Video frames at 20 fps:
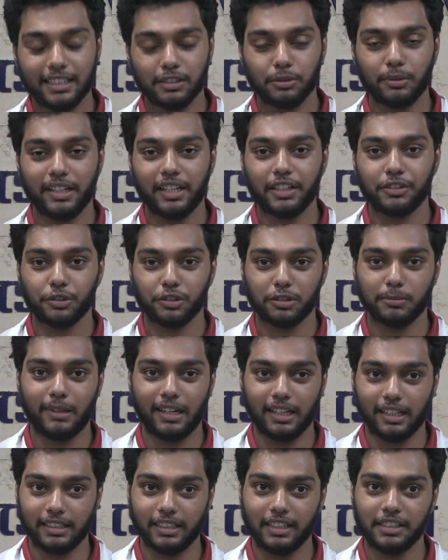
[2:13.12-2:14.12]
That's why I chose
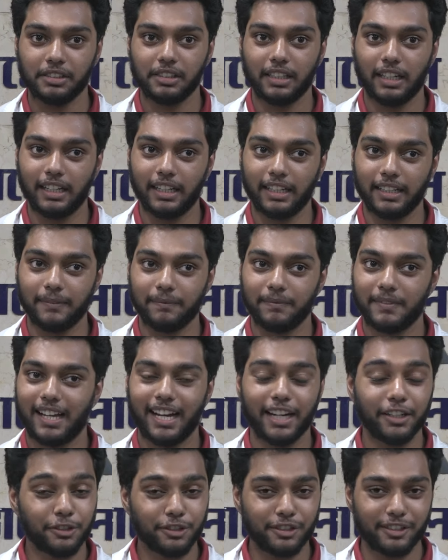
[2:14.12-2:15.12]
Bangladesh, and I
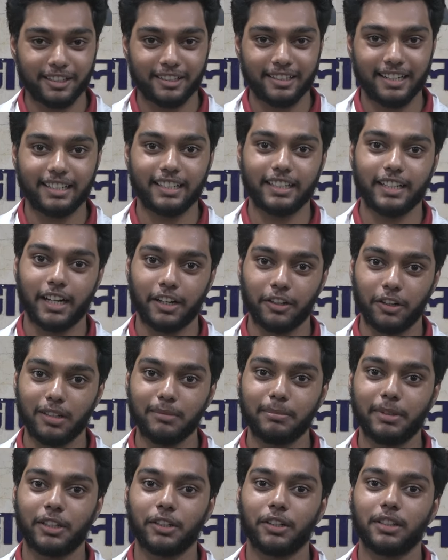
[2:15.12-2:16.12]
don't regret it at all,
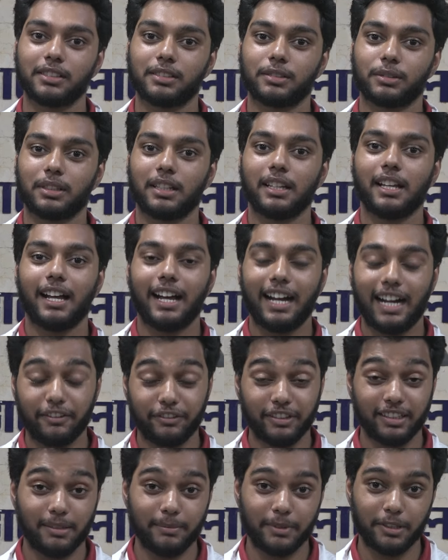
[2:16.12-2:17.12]
because
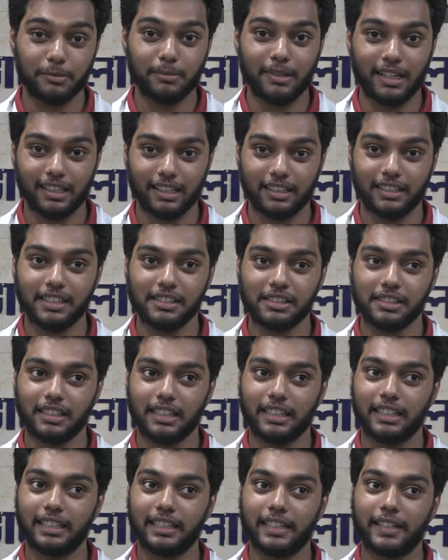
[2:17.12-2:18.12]
after coming to Bangladesh,
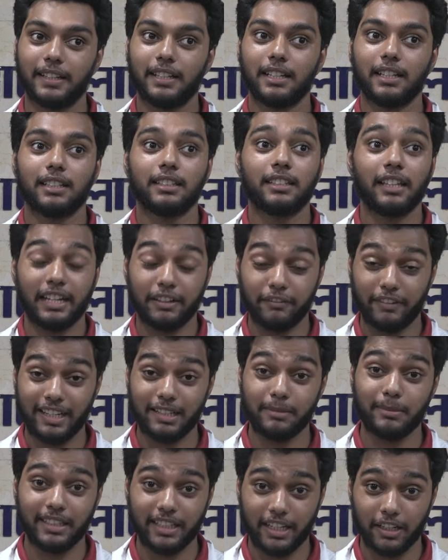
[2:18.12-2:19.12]
the
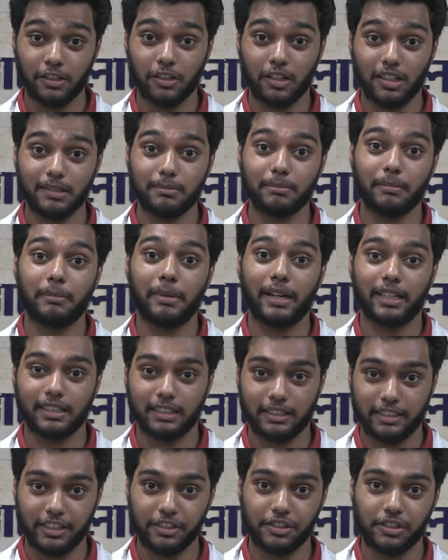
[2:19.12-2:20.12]
environment I got by the
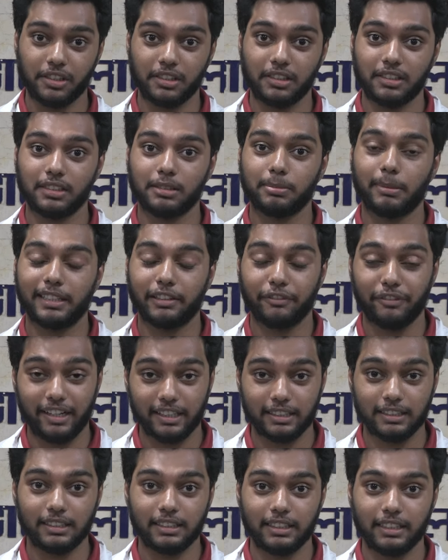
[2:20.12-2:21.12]
teachers, by the
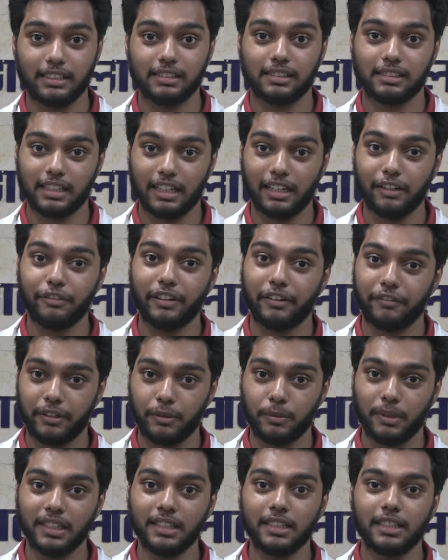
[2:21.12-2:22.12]
faculty, staff,
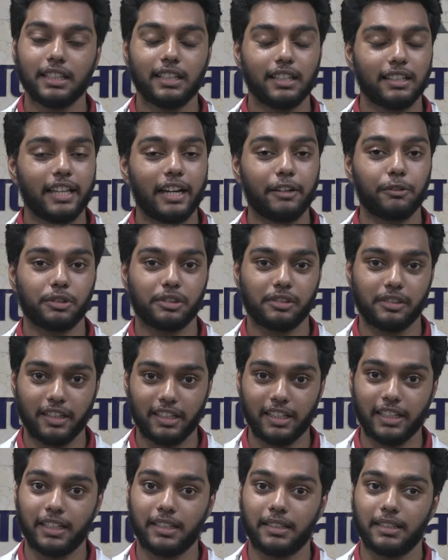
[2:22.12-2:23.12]
everyone, that was
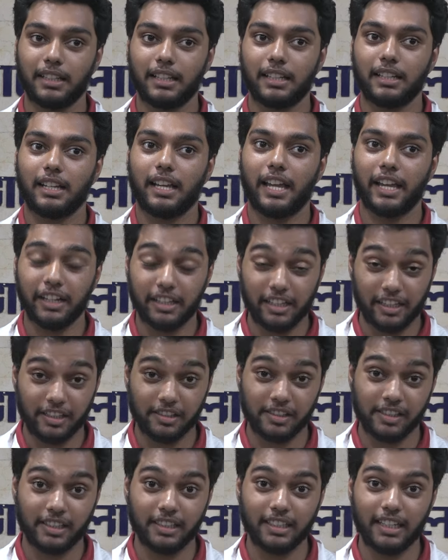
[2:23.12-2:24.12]
really
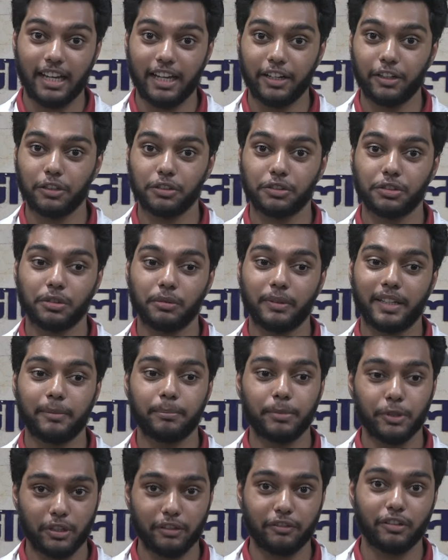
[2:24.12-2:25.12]
encouraging and also very
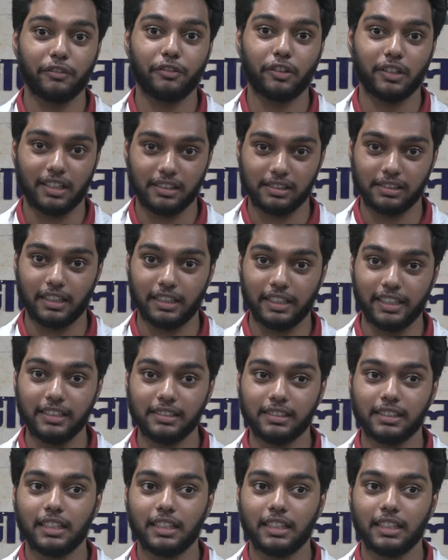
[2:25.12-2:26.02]
beautiful for our studies.